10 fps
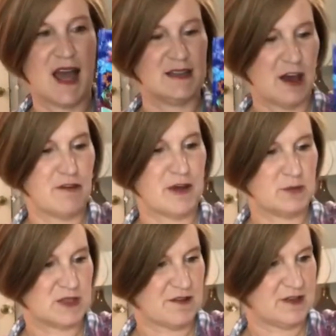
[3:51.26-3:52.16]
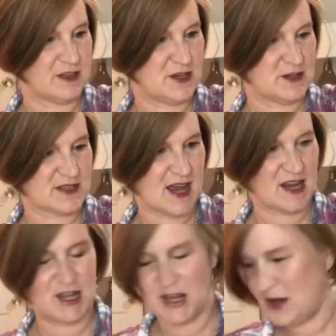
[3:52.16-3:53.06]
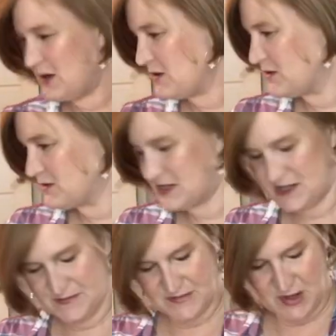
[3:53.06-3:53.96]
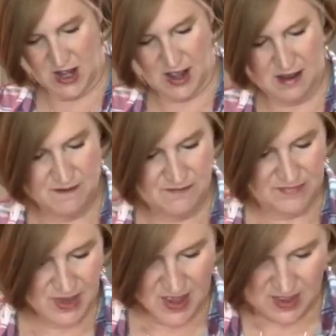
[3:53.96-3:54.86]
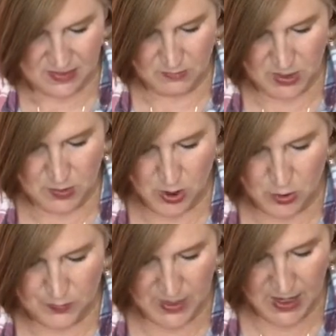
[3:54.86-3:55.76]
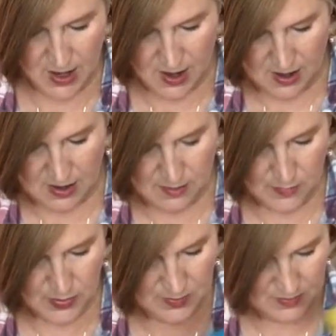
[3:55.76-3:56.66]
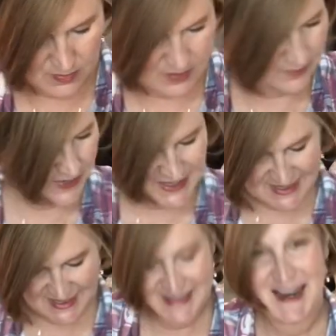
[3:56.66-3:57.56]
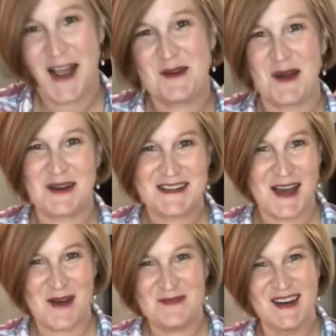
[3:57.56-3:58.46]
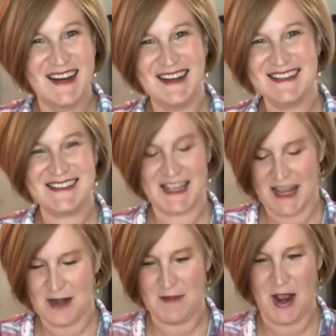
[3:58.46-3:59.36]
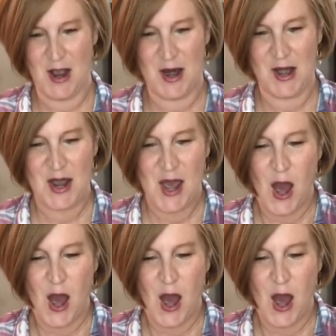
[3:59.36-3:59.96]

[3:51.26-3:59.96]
I love, I will definitely use that. Cute, okay. And then when you open it up, oh, I see the snack right on top. That's the key to my heart.